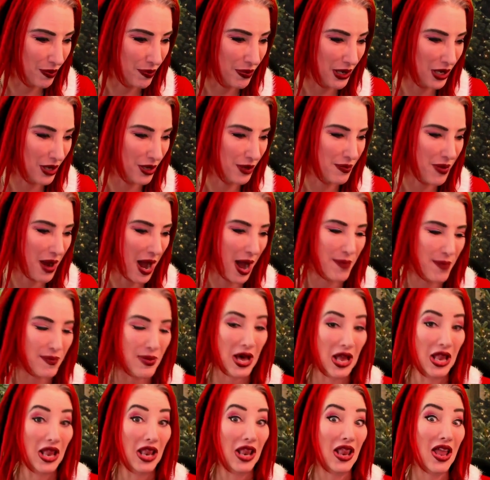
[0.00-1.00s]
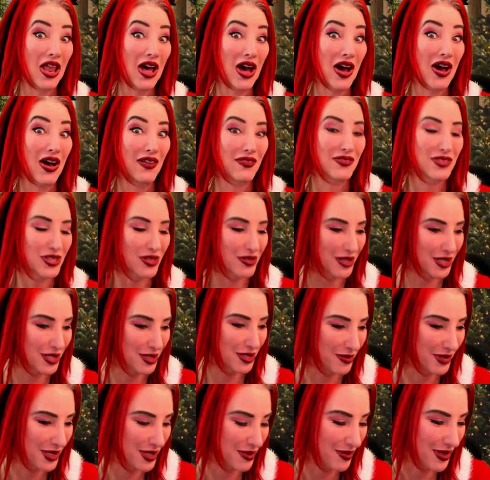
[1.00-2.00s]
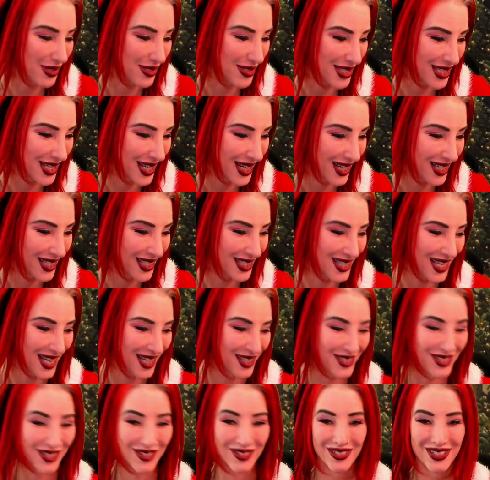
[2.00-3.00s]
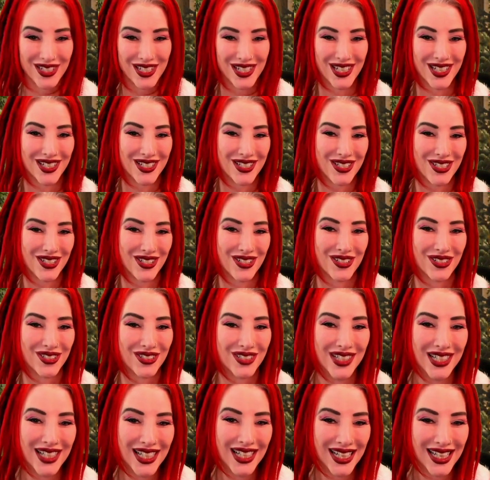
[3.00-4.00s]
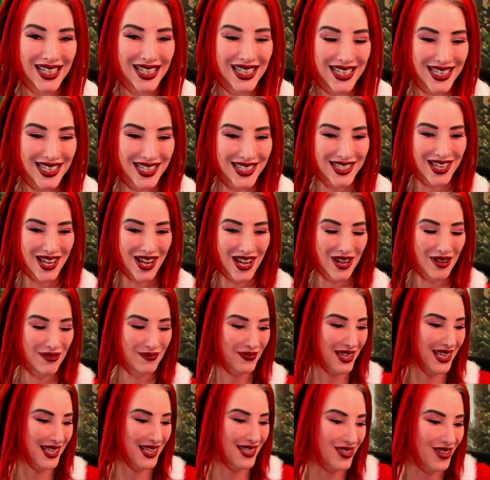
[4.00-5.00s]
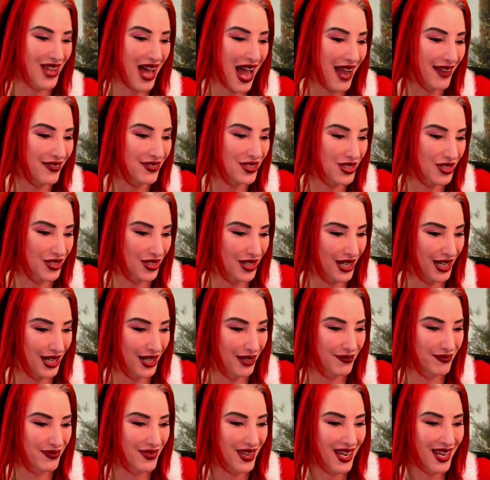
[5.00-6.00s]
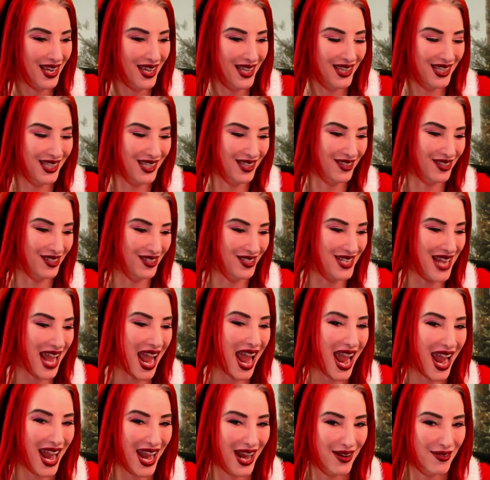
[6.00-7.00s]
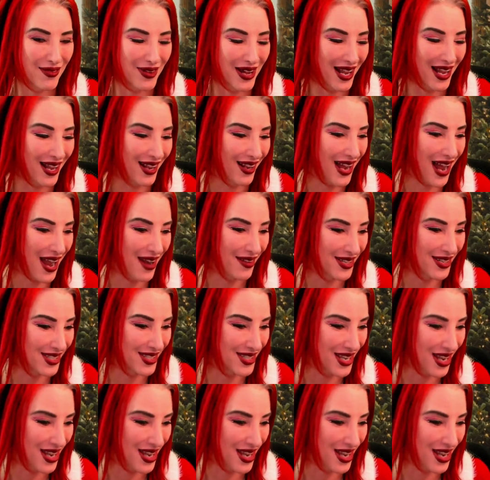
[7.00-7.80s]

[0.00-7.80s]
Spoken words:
Beard Papa loves Christmas music, because I tuned into his live stream the other day while I was